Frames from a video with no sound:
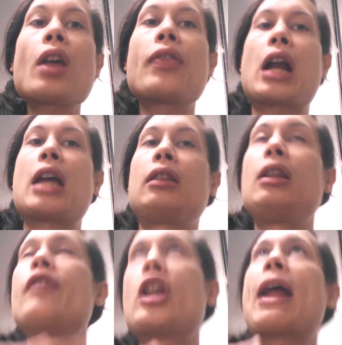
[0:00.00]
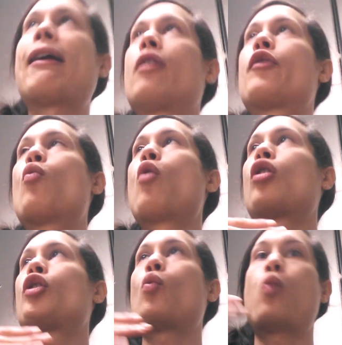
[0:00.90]
That I live in an area of the
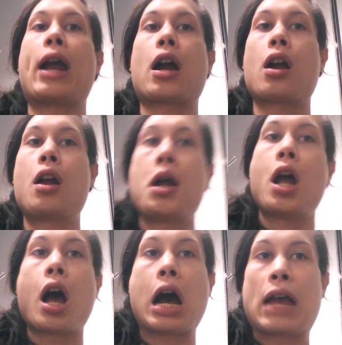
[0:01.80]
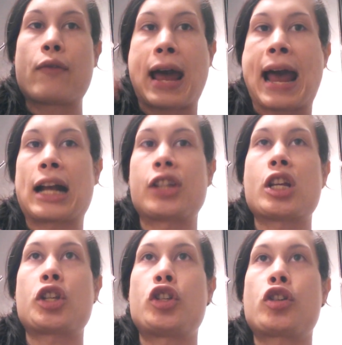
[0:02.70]
world where I have
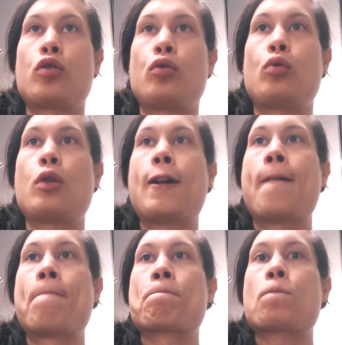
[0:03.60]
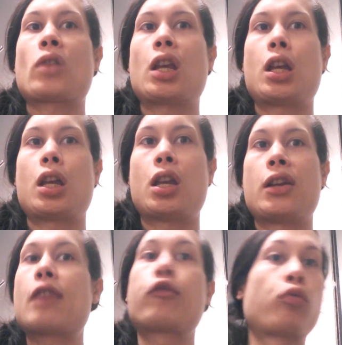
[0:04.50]
access to
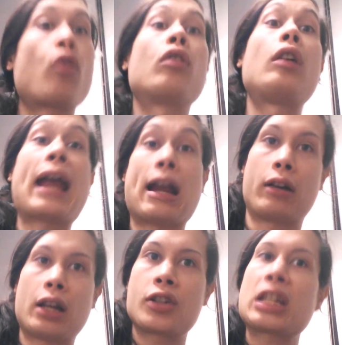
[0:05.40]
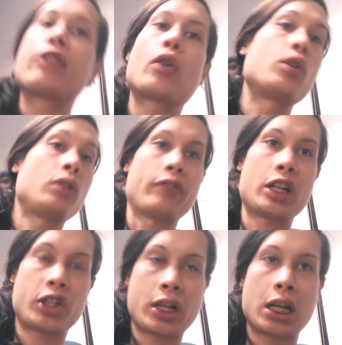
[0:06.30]
enough rural areas, even though I do live in
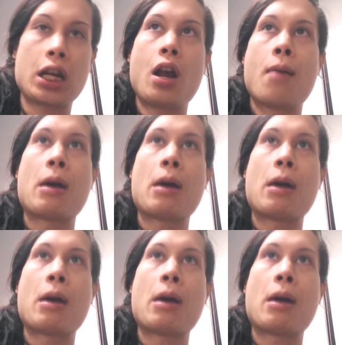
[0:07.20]
a city.